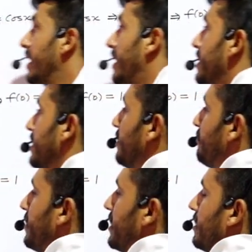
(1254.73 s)
and if
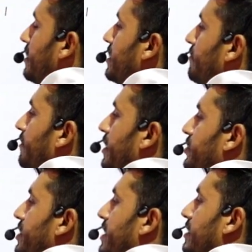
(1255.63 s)
we
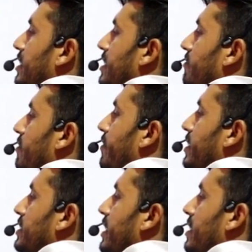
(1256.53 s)
differentiate the given
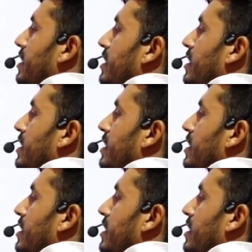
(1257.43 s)
function,